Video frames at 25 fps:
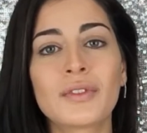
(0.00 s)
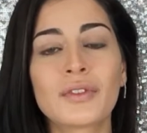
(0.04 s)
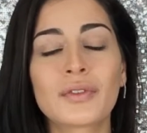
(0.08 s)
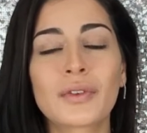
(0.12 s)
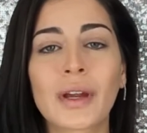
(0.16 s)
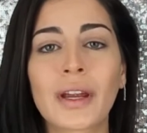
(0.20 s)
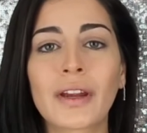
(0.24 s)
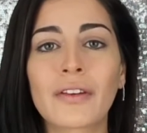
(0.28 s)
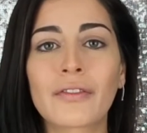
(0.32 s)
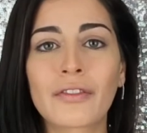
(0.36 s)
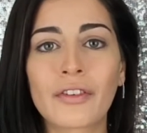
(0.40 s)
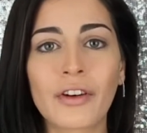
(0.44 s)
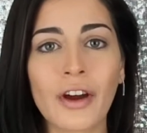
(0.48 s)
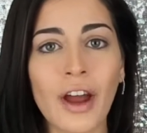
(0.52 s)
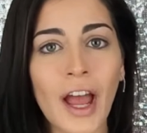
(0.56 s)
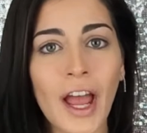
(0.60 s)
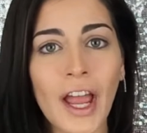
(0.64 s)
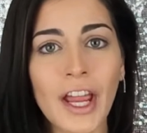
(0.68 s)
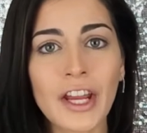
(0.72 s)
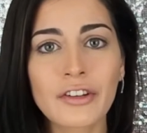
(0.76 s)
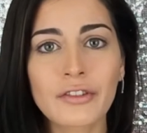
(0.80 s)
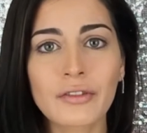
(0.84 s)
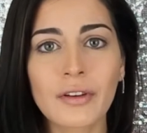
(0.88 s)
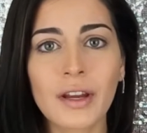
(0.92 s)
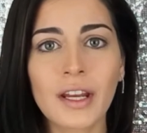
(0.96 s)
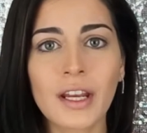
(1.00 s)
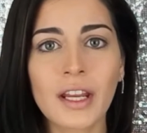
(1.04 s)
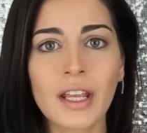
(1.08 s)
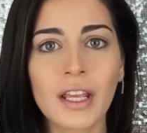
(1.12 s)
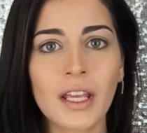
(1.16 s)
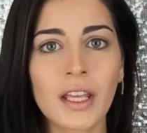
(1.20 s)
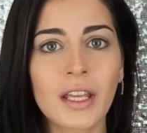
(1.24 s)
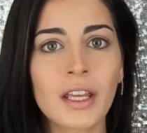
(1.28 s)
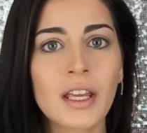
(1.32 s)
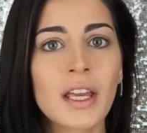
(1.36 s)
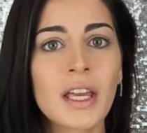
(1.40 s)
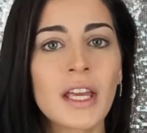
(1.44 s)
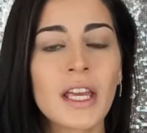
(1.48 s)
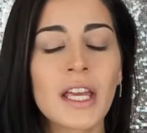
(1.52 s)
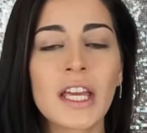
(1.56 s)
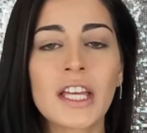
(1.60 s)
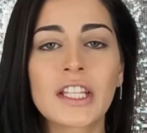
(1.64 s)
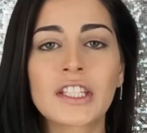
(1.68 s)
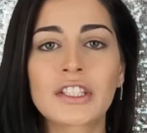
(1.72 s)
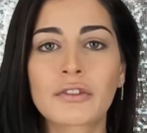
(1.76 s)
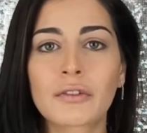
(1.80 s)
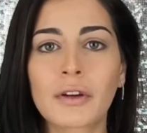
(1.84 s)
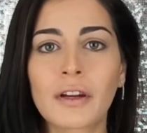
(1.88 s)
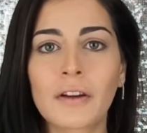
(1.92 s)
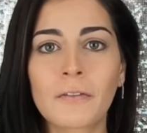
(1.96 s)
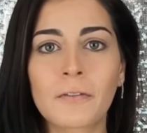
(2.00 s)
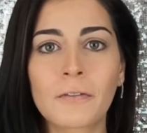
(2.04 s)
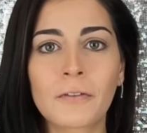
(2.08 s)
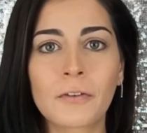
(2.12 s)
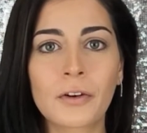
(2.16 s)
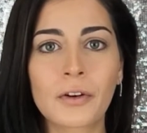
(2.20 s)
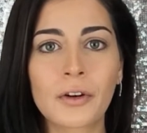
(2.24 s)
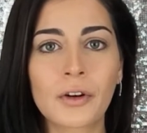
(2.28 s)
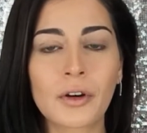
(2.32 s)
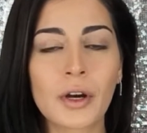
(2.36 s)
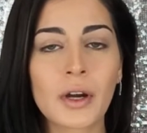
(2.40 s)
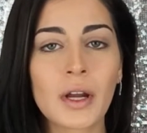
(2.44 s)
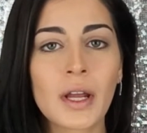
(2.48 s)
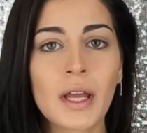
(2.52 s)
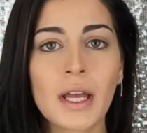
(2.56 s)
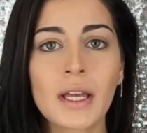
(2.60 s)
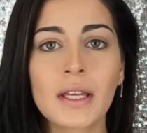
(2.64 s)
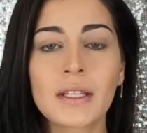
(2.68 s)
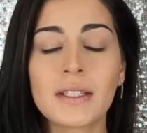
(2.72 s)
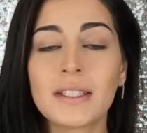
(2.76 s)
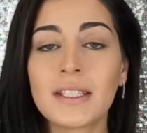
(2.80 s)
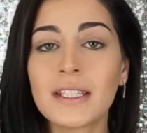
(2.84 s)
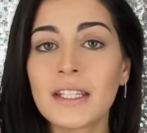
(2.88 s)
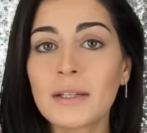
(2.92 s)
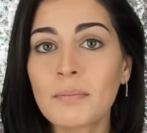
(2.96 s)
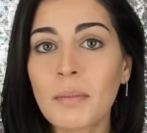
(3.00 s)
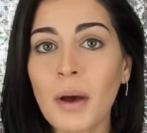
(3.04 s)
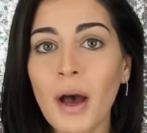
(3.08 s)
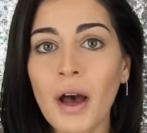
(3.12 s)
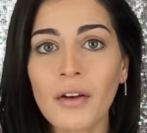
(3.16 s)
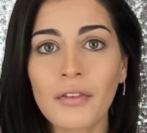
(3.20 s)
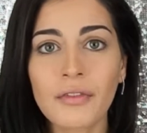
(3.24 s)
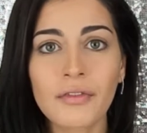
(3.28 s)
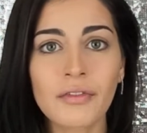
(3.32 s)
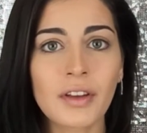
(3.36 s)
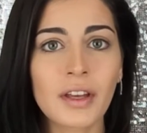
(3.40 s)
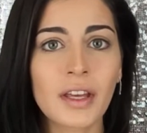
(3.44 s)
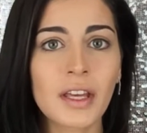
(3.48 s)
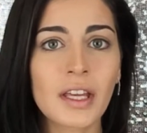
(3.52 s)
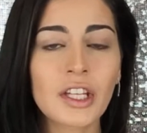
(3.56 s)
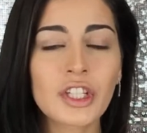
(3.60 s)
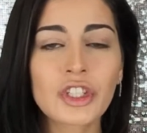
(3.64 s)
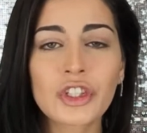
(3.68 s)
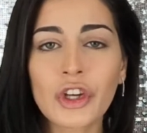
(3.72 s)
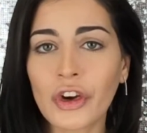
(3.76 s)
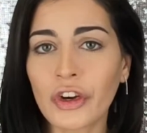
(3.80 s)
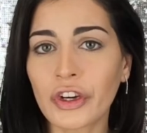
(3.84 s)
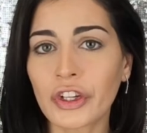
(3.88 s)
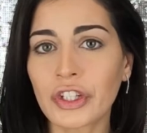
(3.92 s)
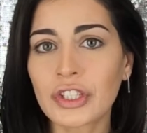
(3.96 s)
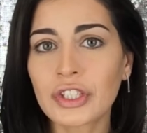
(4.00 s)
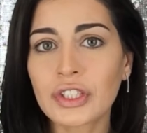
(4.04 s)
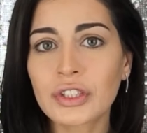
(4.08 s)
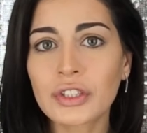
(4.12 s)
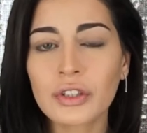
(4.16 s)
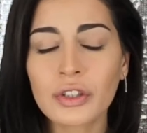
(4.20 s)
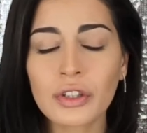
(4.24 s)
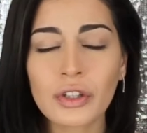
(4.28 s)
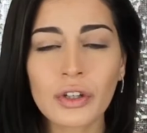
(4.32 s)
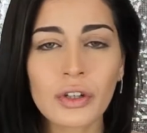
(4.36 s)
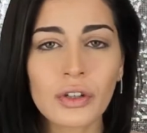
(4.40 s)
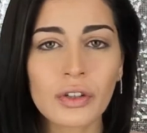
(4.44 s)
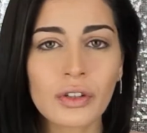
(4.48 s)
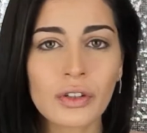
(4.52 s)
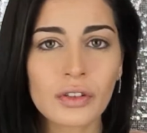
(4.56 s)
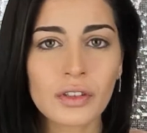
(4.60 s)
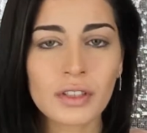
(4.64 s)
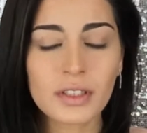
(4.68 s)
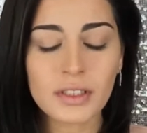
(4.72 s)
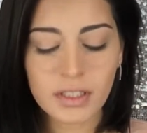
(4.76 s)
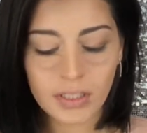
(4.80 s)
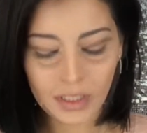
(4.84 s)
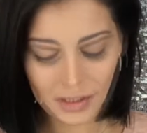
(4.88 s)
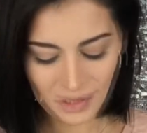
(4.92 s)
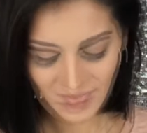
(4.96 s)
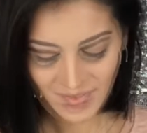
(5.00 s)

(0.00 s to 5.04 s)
is great for hydrating. It's great for depuffing, dark circles.